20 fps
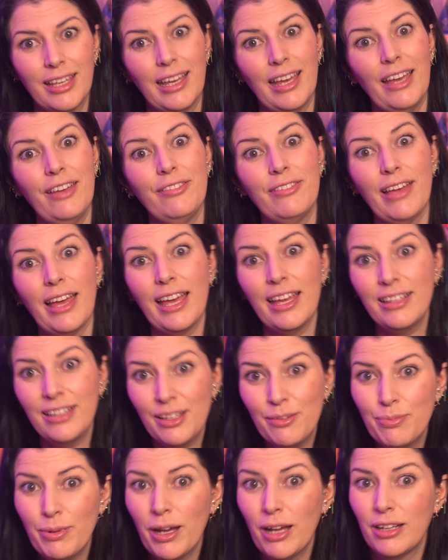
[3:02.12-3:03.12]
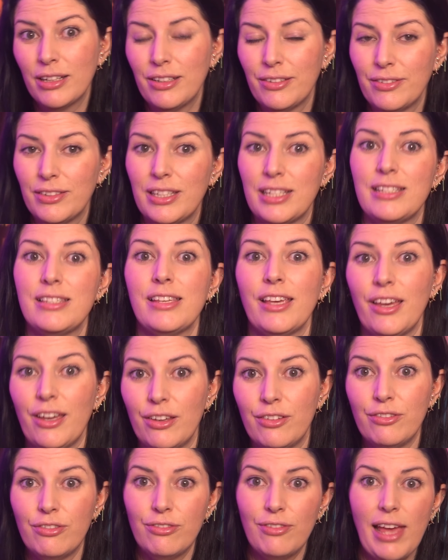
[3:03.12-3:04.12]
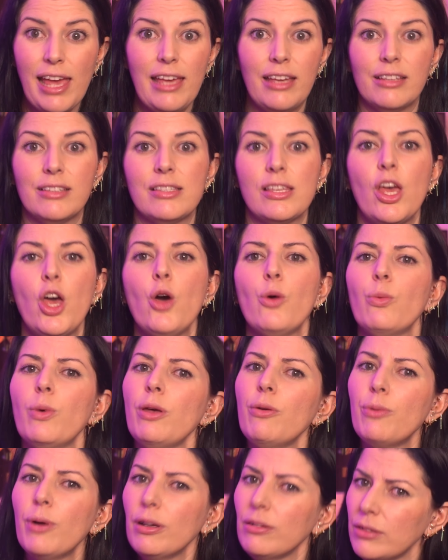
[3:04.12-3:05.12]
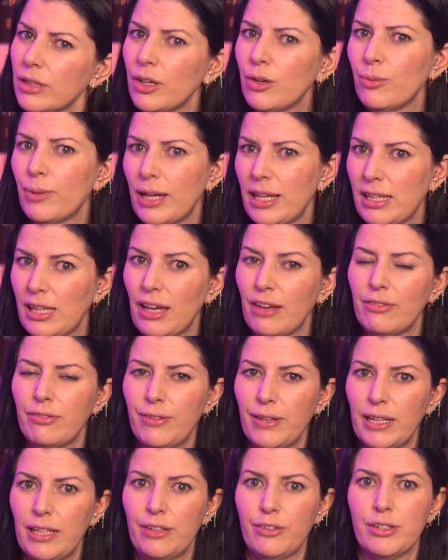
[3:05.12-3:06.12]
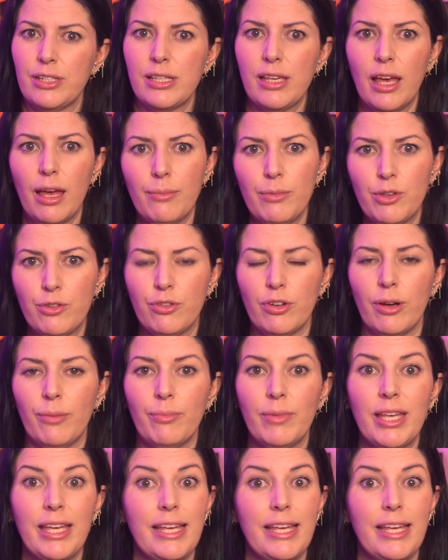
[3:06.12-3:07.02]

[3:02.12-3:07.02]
If any part of this code fails, we won't know where that failure is coming from.